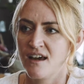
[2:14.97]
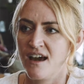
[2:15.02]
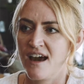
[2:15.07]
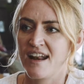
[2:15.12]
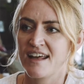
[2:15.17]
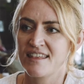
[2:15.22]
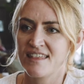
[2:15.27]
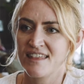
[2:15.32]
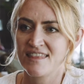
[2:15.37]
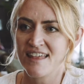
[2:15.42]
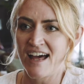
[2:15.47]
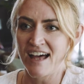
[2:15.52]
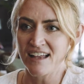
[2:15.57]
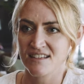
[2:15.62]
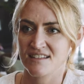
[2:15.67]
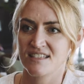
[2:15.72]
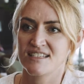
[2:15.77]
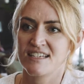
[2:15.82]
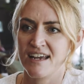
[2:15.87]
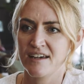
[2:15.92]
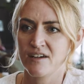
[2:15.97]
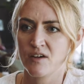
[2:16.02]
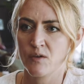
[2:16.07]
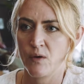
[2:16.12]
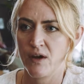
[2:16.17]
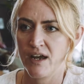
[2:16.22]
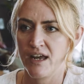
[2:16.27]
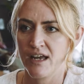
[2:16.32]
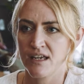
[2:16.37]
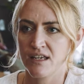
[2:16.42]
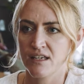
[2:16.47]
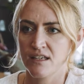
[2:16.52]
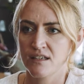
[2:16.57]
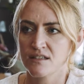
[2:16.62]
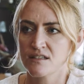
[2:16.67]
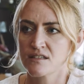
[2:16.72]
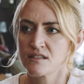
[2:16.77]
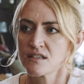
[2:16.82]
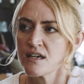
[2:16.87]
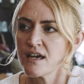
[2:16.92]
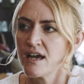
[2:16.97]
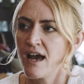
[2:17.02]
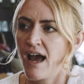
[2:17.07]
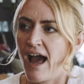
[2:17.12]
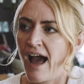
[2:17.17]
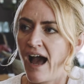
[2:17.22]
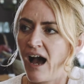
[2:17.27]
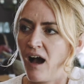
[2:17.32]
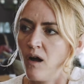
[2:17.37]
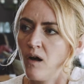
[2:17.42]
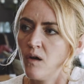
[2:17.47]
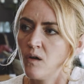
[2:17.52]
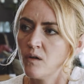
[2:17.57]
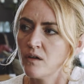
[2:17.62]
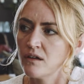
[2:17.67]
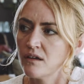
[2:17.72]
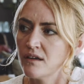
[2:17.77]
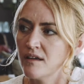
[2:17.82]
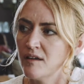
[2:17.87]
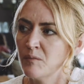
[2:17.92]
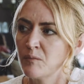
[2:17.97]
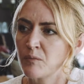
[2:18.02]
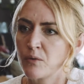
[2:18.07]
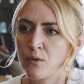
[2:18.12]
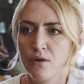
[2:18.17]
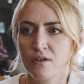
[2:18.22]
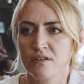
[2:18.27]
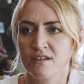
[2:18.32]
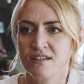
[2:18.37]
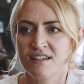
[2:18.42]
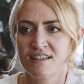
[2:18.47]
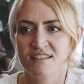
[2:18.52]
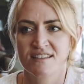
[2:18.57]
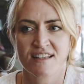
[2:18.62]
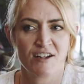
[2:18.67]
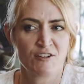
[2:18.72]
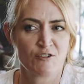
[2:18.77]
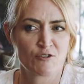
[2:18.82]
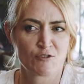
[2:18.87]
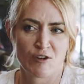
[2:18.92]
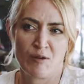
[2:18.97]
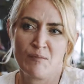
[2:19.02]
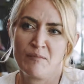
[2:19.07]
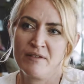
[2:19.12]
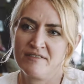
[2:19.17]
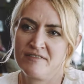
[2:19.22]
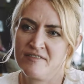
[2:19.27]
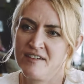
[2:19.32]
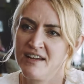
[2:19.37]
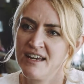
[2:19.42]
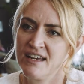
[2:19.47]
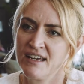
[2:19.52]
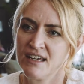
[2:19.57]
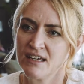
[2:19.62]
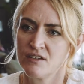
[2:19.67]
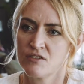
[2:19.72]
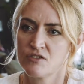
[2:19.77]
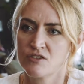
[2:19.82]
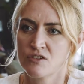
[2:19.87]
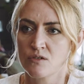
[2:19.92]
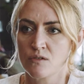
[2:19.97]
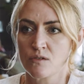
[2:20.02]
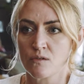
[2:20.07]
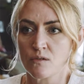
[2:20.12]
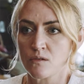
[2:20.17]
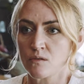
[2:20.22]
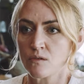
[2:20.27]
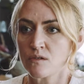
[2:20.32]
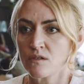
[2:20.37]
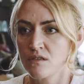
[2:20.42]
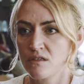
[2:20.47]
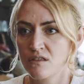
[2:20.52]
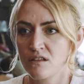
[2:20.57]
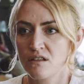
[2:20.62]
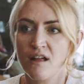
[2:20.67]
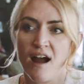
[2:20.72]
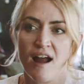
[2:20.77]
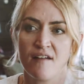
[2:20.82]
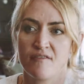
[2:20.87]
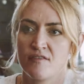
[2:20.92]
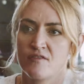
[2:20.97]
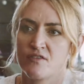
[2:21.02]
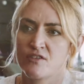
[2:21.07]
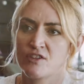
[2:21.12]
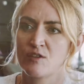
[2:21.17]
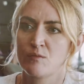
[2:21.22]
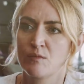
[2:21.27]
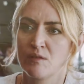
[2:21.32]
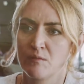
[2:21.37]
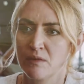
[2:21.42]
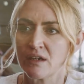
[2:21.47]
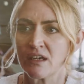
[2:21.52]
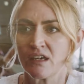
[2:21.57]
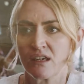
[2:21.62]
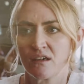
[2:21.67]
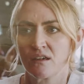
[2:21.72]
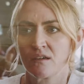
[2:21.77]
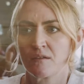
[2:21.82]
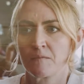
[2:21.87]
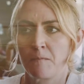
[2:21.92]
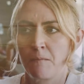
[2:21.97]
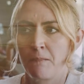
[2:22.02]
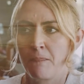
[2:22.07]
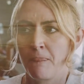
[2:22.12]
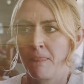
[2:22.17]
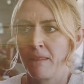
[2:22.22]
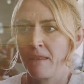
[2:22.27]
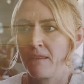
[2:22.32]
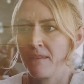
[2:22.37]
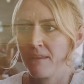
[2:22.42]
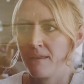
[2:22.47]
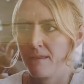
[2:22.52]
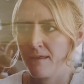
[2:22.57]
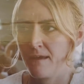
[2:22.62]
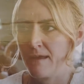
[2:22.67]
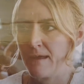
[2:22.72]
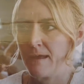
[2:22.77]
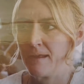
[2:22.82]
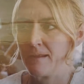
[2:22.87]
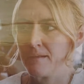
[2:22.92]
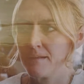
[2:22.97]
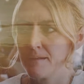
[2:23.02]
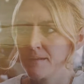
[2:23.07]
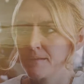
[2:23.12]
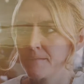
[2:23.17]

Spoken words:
And I think that's the takeaway, is how important is that shrimp buffet to the life of a human being, and